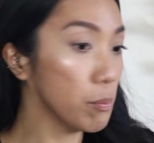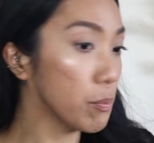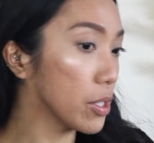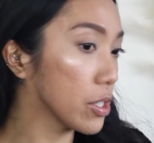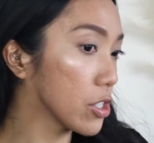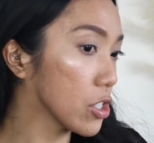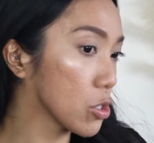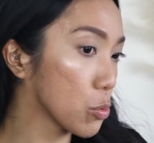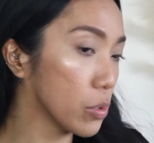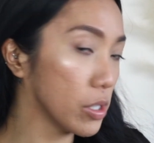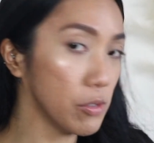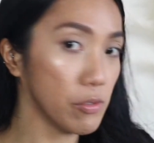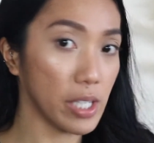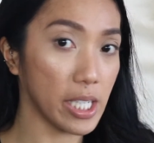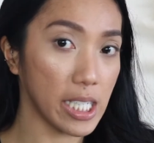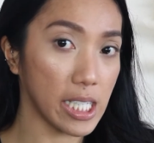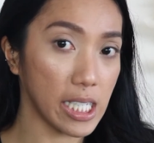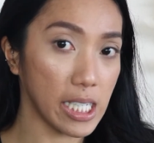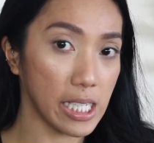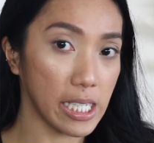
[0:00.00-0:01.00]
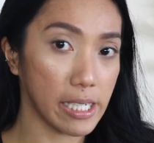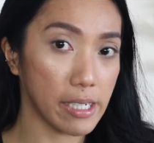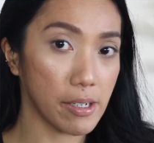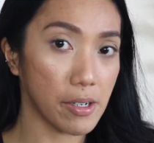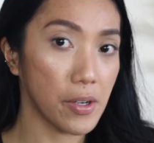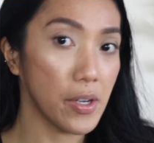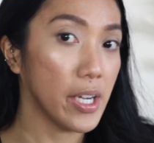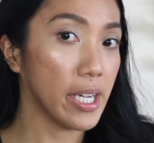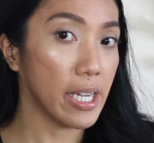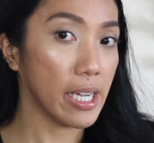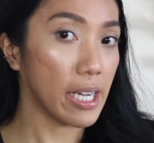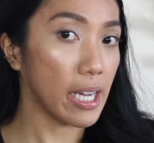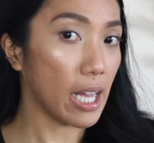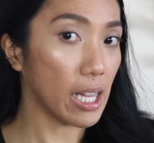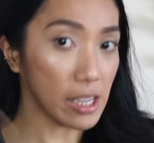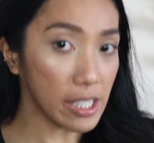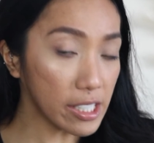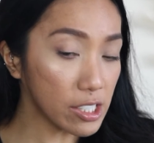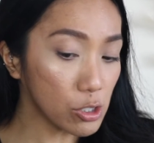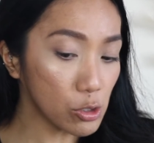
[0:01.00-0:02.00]
But this one right here, a
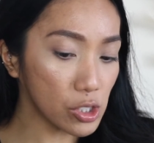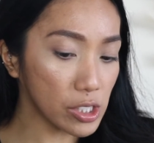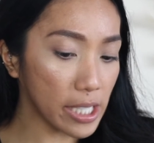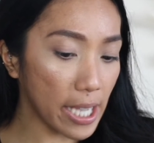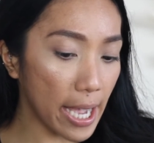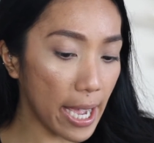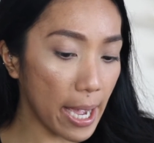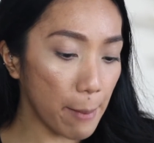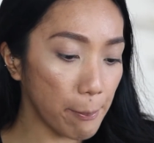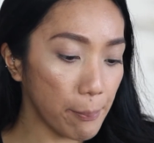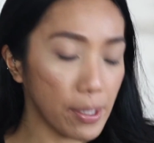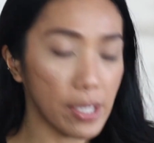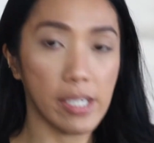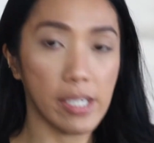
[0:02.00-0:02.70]
little tap